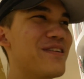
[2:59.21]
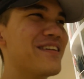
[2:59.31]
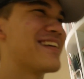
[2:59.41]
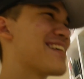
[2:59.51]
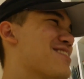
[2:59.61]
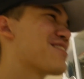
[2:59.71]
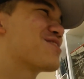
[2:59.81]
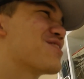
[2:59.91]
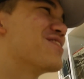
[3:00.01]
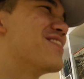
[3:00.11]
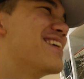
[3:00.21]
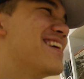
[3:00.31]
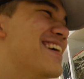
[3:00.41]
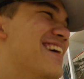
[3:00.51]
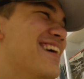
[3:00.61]
That's not true
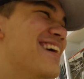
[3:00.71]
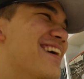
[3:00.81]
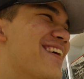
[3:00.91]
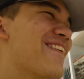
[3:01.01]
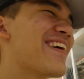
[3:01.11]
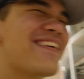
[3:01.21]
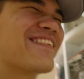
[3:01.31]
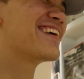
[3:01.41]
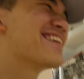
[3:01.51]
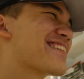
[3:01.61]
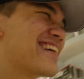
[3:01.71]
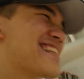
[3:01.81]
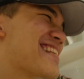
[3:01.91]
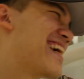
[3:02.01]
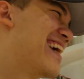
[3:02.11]
what, what are you trying
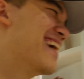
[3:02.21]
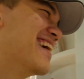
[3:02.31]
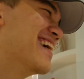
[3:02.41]
to say?